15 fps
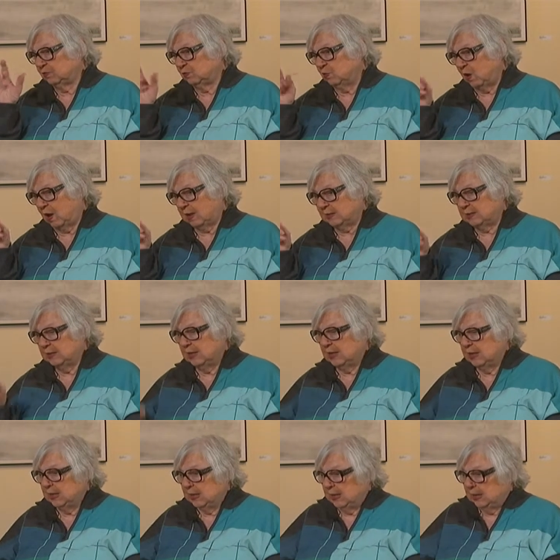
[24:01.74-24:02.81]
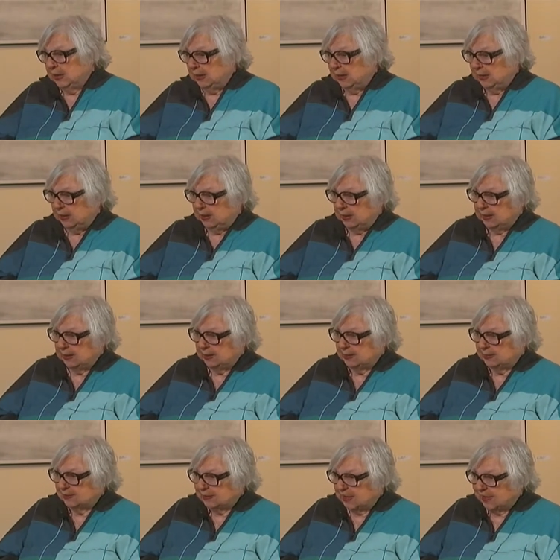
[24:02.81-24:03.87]
write.
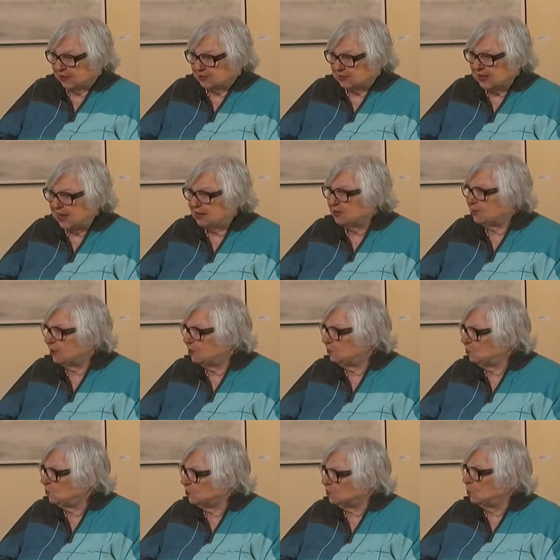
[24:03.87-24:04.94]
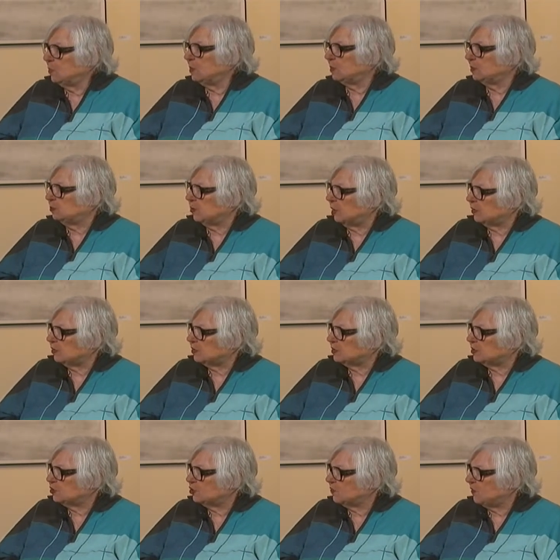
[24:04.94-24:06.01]
And I signed on with the Wilburn
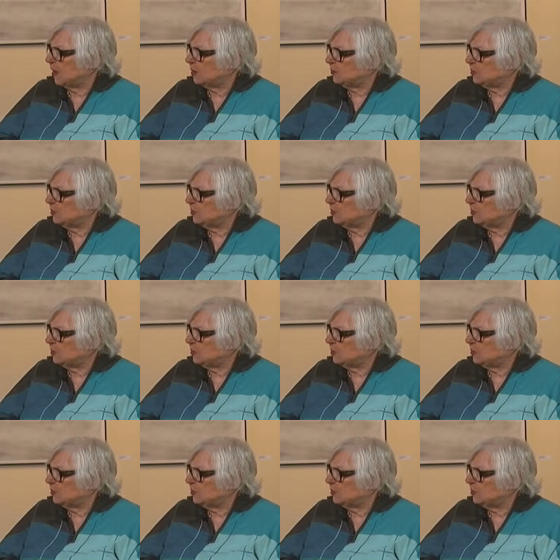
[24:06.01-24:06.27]
Brothers, Surefire